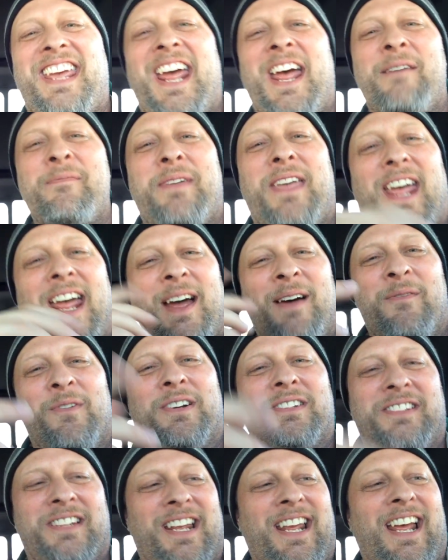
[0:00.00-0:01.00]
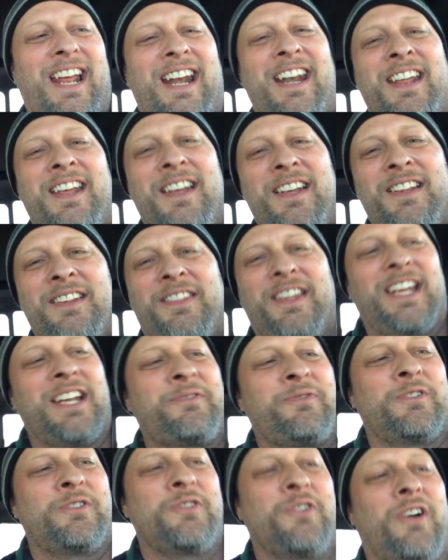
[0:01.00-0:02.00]
Cab Cam, once again, thanks
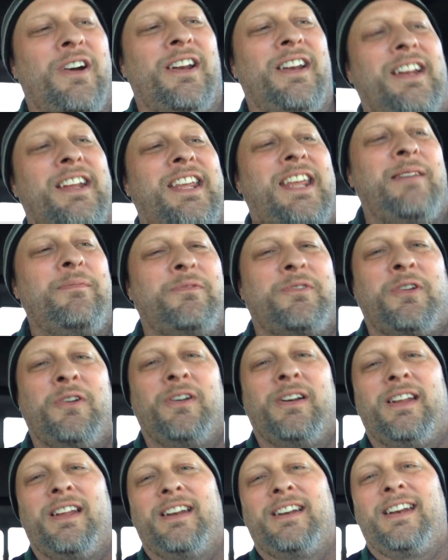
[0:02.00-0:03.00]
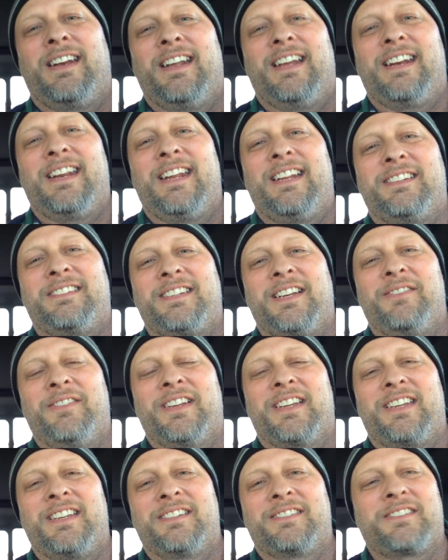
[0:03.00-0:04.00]
for joining and keep tuning in to
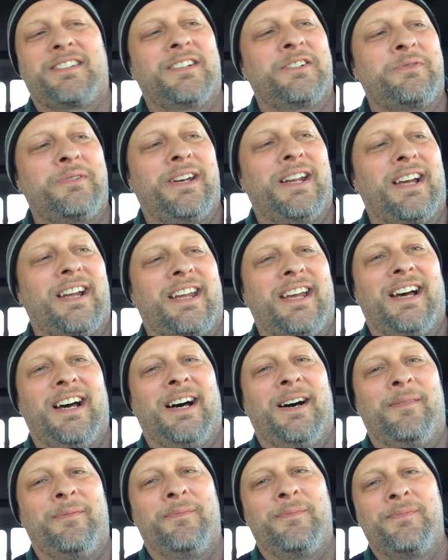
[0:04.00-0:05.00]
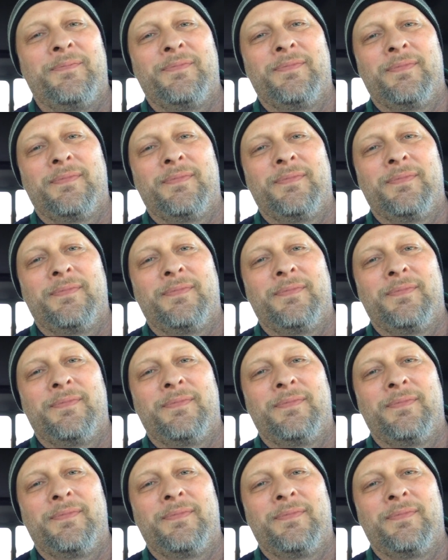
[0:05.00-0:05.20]
98.7KissCountry.com.